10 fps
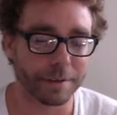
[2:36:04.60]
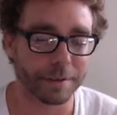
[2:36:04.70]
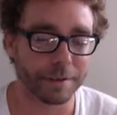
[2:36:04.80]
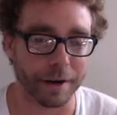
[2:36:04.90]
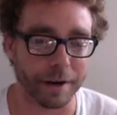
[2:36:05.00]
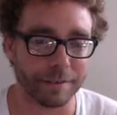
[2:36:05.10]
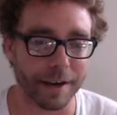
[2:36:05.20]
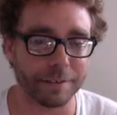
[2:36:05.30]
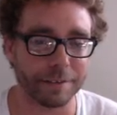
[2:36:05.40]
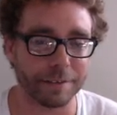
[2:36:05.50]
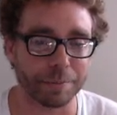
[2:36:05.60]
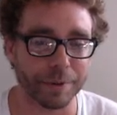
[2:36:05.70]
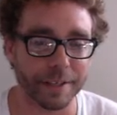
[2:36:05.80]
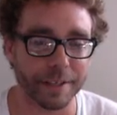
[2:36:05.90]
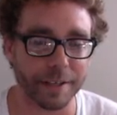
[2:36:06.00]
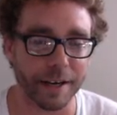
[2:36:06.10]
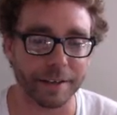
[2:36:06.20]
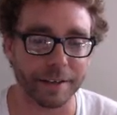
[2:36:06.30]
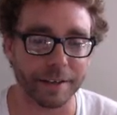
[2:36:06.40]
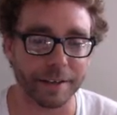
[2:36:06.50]
But this guy's looking pretty excited
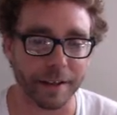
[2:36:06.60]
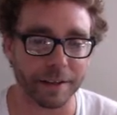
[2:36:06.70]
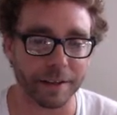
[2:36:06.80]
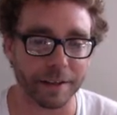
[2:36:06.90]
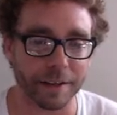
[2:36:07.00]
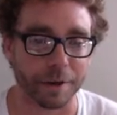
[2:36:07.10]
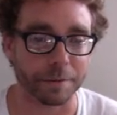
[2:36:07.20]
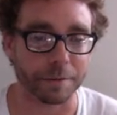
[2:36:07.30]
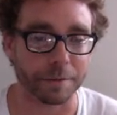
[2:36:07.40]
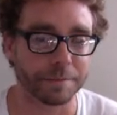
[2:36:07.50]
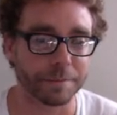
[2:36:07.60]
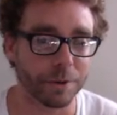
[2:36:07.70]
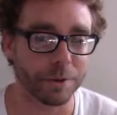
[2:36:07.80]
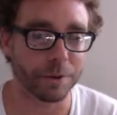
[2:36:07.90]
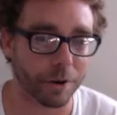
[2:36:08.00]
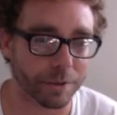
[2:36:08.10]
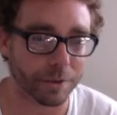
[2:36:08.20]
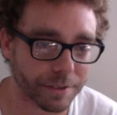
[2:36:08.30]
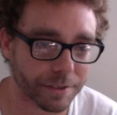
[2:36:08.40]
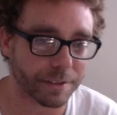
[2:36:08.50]
to swing, that's for sure. Oh, is
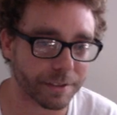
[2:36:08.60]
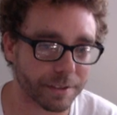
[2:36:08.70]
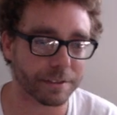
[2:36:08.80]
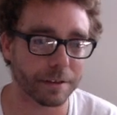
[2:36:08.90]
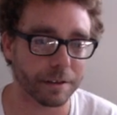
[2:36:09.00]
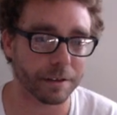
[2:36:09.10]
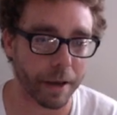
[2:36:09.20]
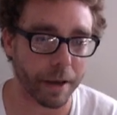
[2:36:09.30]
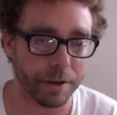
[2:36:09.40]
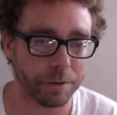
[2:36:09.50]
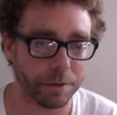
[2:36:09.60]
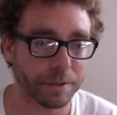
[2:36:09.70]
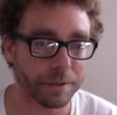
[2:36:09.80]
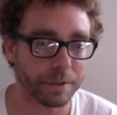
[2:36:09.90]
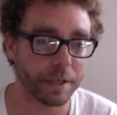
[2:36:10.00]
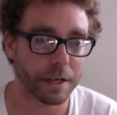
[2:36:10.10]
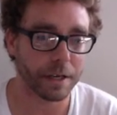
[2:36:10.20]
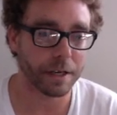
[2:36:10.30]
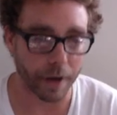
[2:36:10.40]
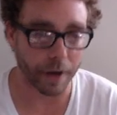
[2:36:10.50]
this LeMahieu?
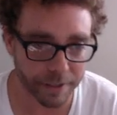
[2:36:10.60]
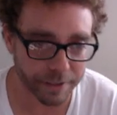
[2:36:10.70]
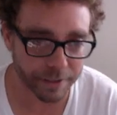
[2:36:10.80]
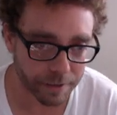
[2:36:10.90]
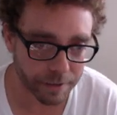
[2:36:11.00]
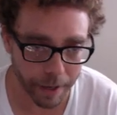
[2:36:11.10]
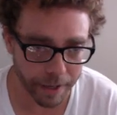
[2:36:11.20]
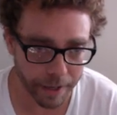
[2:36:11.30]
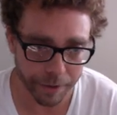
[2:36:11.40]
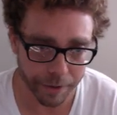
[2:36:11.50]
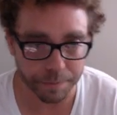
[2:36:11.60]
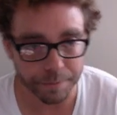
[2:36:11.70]
I think this is LeMahieu.